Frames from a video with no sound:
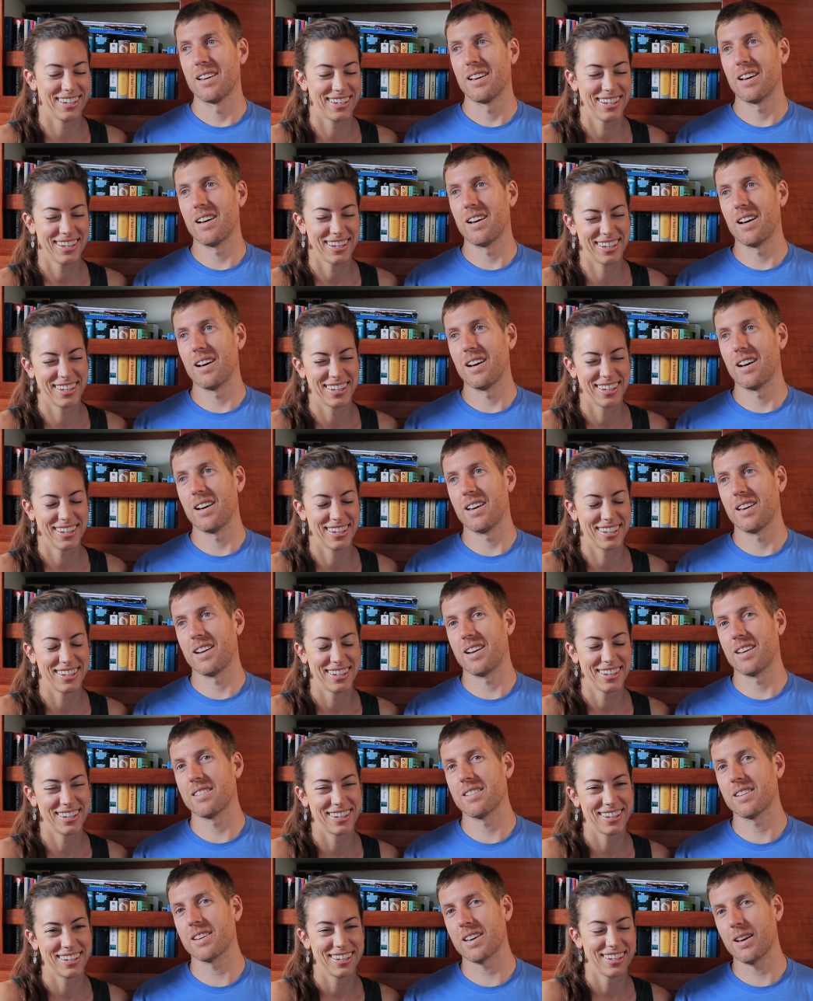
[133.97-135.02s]
Speaker 1: uh, and I
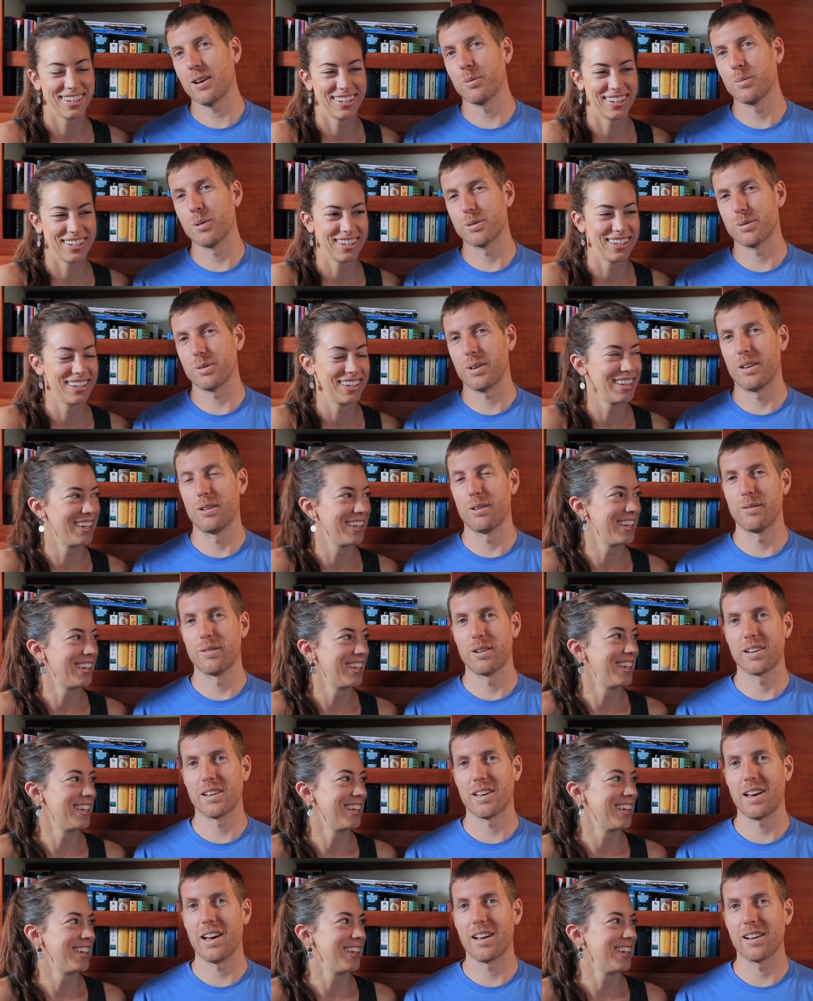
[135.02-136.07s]
think I almost ran over
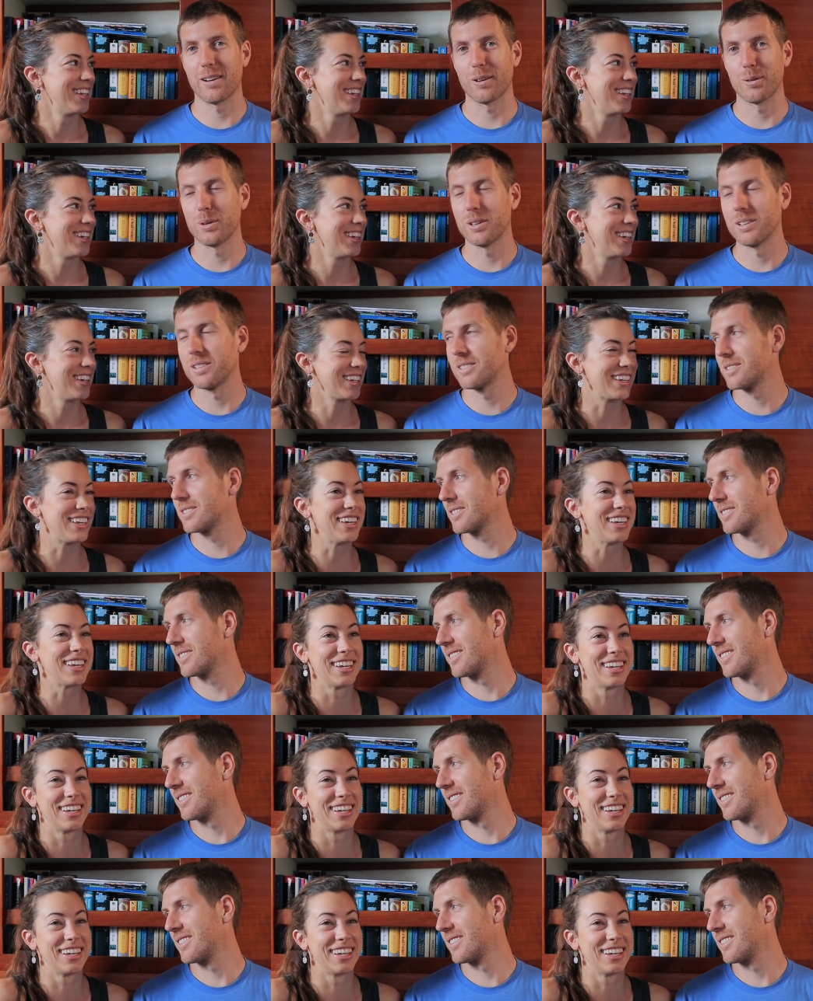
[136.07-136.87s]
a kayaker once.